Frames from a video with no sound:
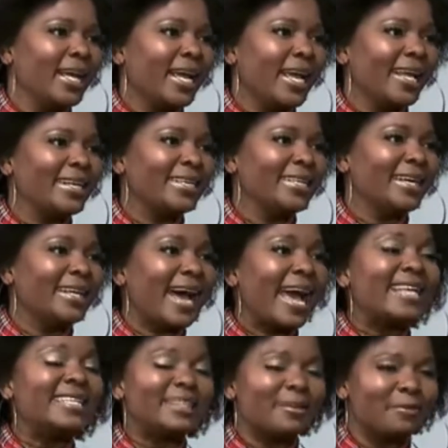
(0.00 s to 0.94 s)
And
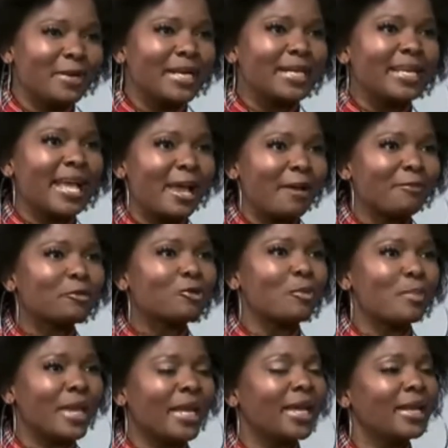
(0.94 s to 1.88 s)
I definitely have
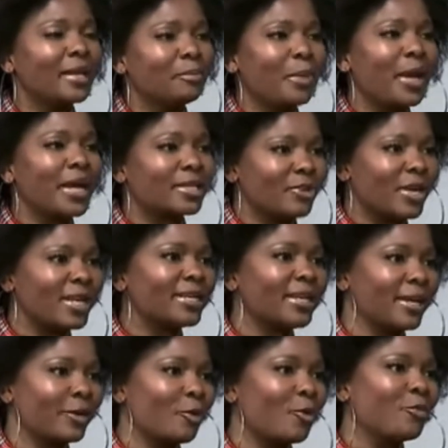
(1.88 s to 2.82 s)
to make an impact right
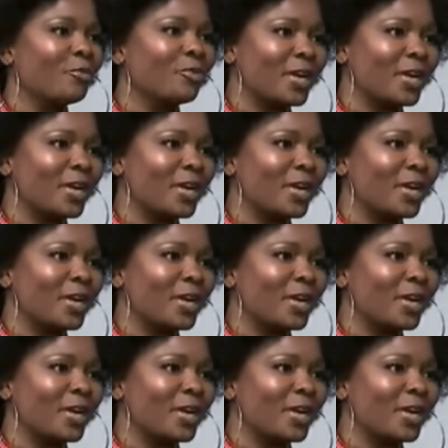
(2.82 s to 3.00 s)
here at home